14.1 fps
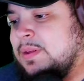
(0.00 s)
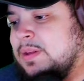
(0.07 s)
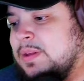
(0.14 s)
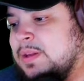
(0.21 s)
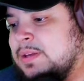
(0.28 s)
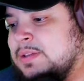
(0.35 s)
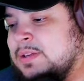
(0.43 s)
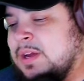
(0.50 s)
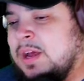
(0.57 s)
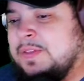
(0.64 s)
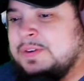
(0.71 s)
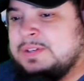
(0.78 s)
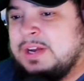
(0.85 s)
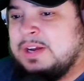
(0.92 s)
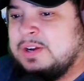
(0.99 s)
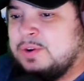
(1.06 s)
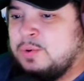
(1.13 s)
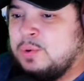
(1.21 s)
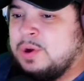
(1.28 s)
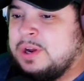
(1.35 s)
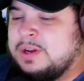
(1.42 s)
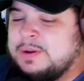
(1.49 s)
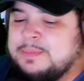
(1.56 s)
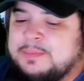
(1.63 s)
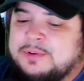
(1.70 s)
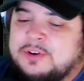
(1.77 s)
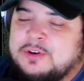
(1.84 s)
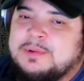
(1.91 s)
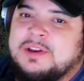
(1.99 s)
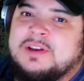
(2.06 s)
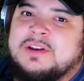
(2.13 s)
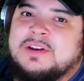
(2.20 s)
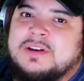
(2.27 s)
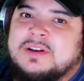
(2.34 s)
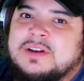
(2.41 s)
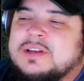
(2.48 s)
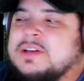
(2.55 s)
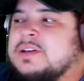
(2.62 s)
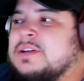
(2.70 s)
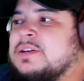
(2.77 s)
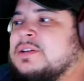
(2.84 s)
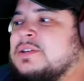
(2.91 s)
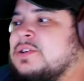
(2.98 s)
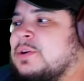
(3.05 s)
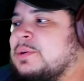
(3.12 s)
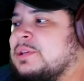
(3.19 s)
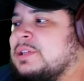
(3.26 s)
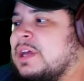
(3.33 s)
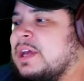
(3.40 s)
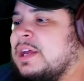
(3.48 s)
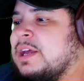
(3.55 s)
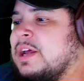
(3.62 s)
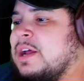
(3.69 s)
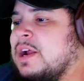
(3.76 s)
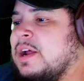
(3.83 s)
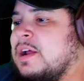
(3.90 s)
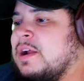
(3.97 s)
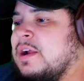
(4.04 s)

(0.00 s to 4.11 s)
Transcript: it's the other side of the coin. You know what I mean? So it's like uh,